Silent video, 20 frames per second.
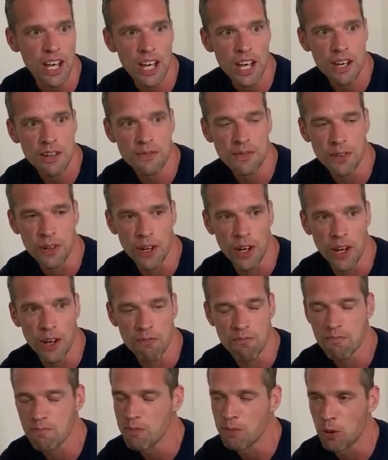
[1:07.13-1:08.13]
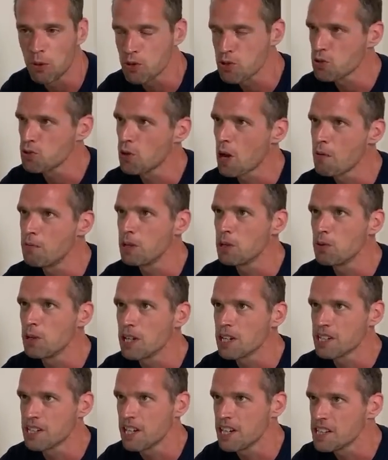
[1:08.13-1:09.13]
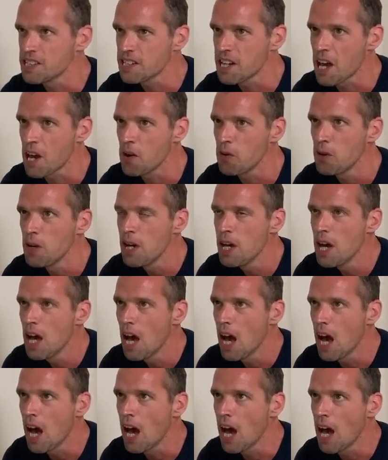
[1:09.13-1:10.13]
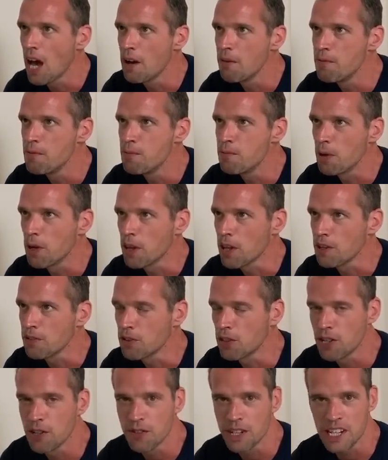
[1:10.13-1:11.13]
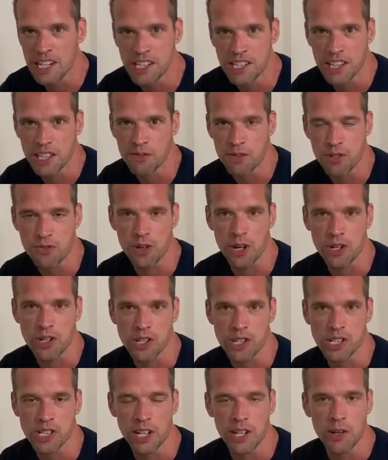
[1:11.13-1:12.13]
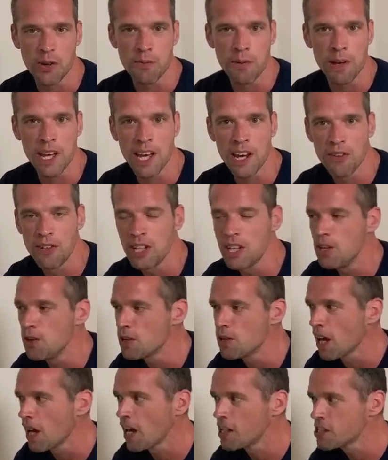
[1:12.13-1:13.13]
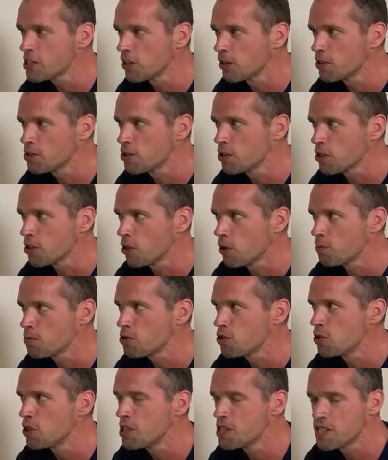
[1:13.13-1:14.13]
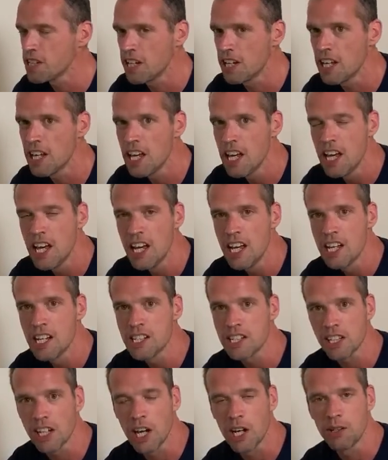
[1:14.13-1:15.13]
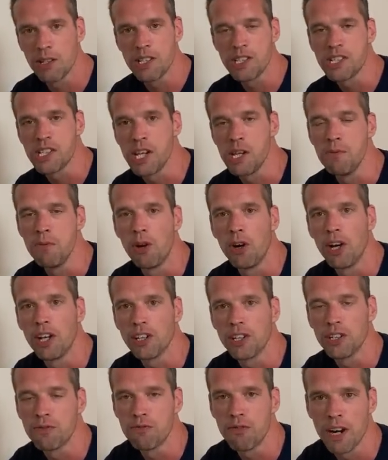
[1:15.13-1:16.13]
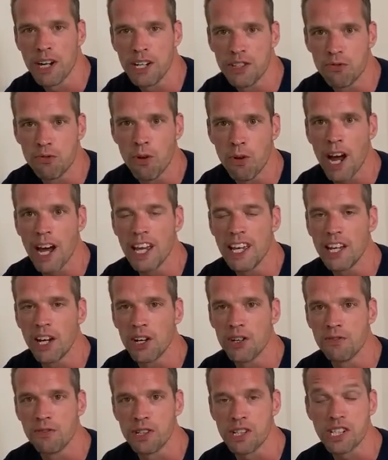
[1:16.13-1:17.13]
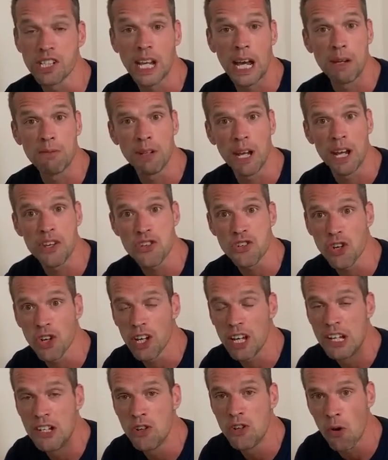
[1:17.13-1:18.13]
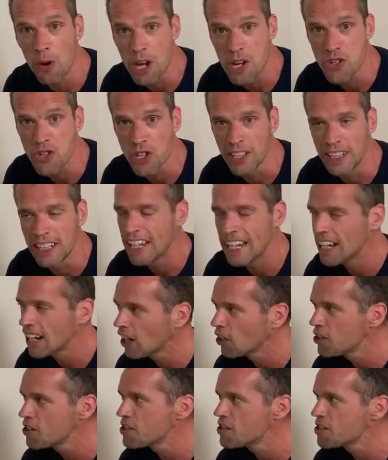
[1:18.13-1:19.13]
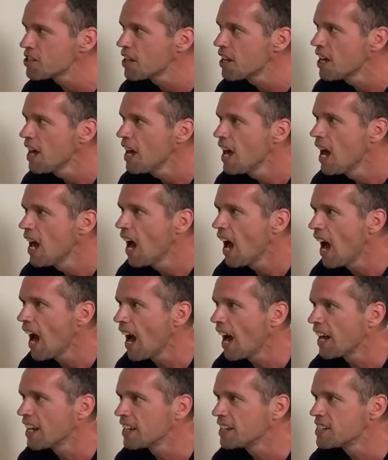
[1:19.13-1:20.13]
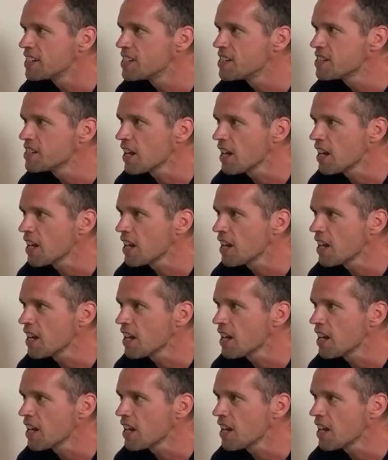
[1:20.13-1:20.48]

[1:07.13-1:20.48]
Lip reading: for not sure how many weeks it is now, but they've kind of eased the restrictions a little bit here in the UK. So I took the opportunity to go and see my good friend Ray over at Scape Nature in Norwich in England, and